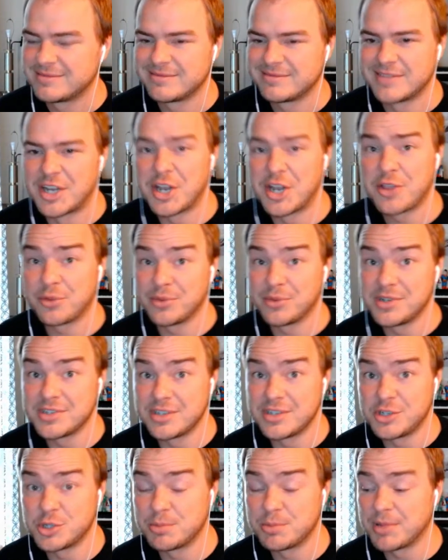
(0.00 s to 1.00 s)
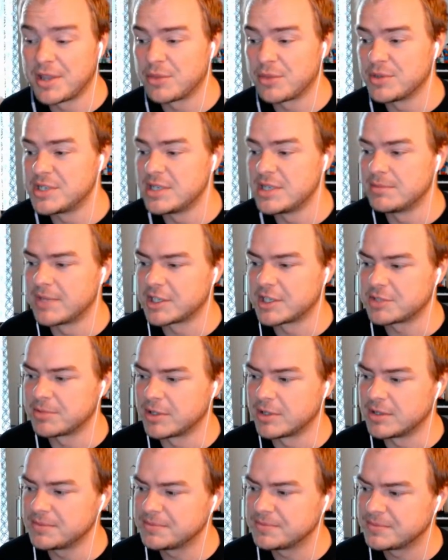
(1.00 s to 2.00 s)
Another reason you should play 3-team best
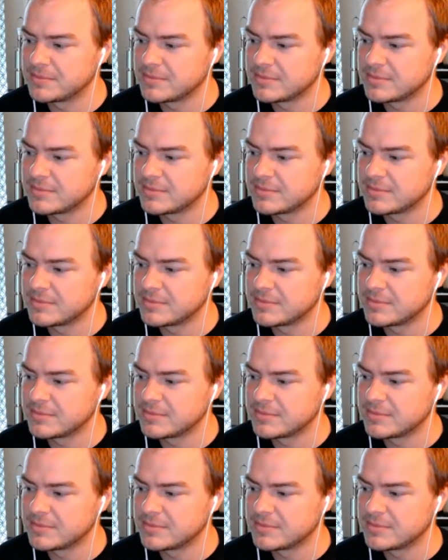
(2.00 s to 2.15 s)
ball